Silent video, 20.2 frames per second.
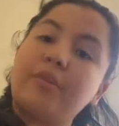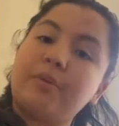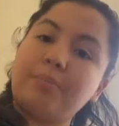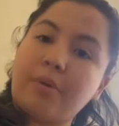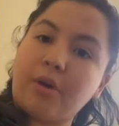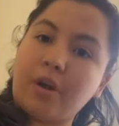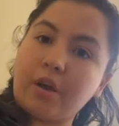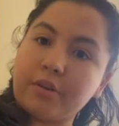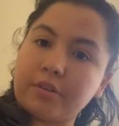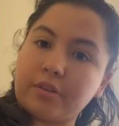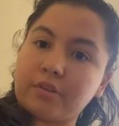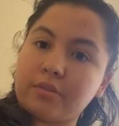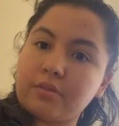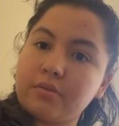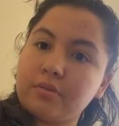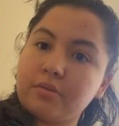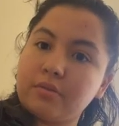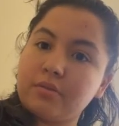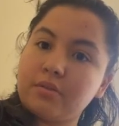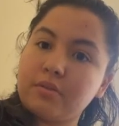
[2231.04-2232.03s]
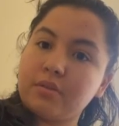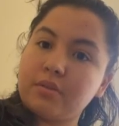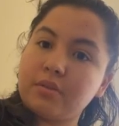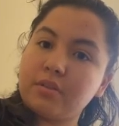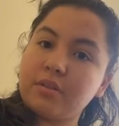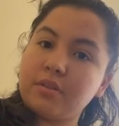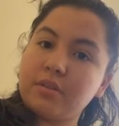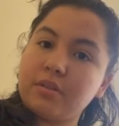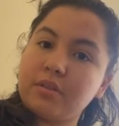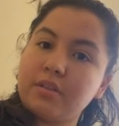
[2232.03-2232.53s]
Potter
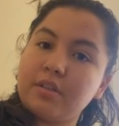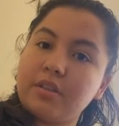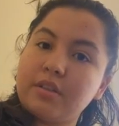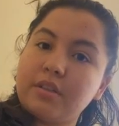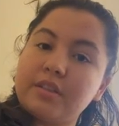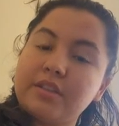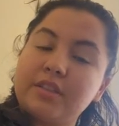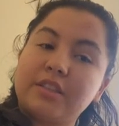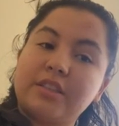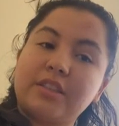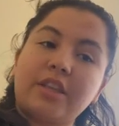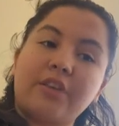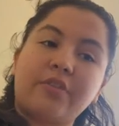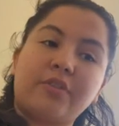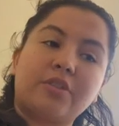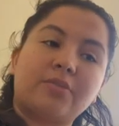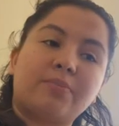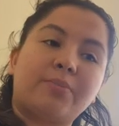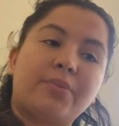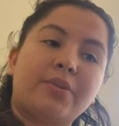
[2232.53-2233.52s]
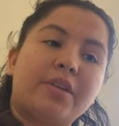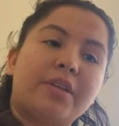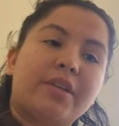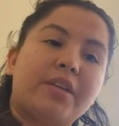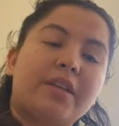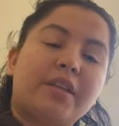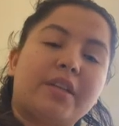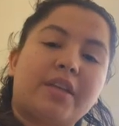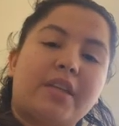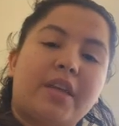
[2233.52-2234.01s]
series, but
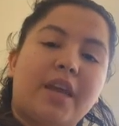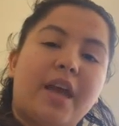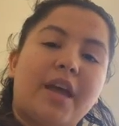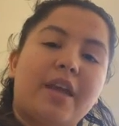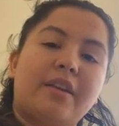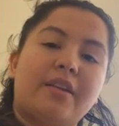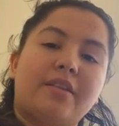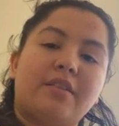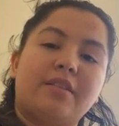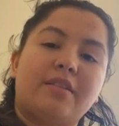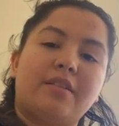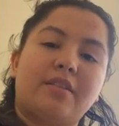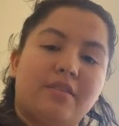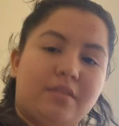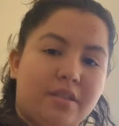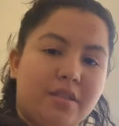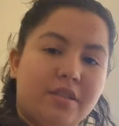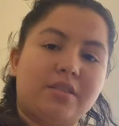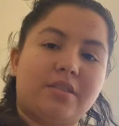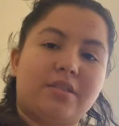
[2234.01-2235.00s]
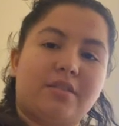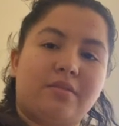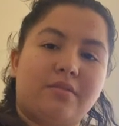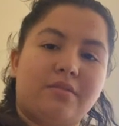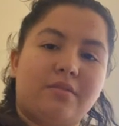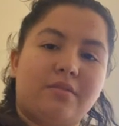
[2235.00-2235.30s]
in the cat edition.